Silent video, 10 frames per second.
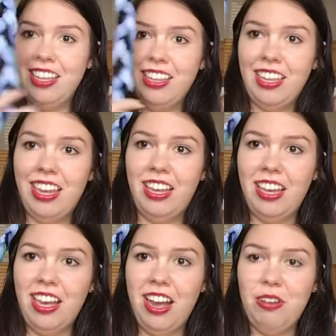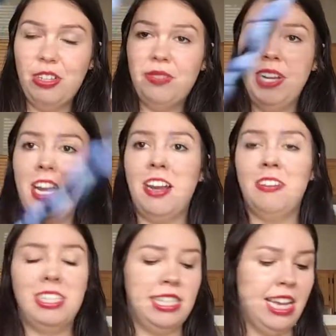Like, I wish my hair
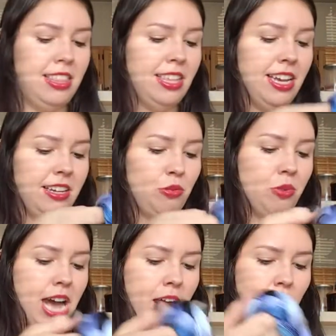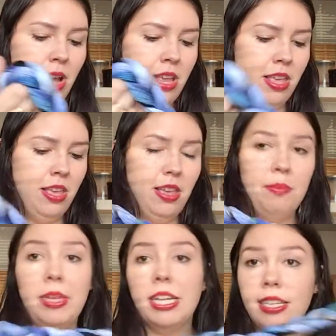was that thick. Wow.
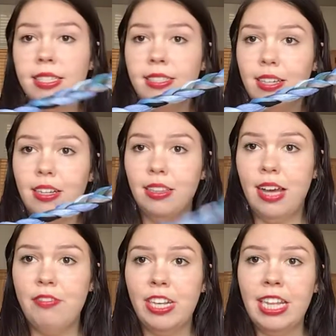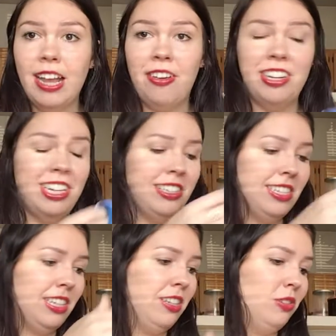Because it's on 11 count and it's a
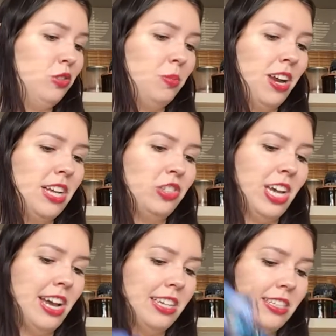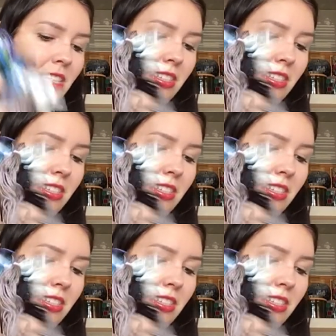huge project.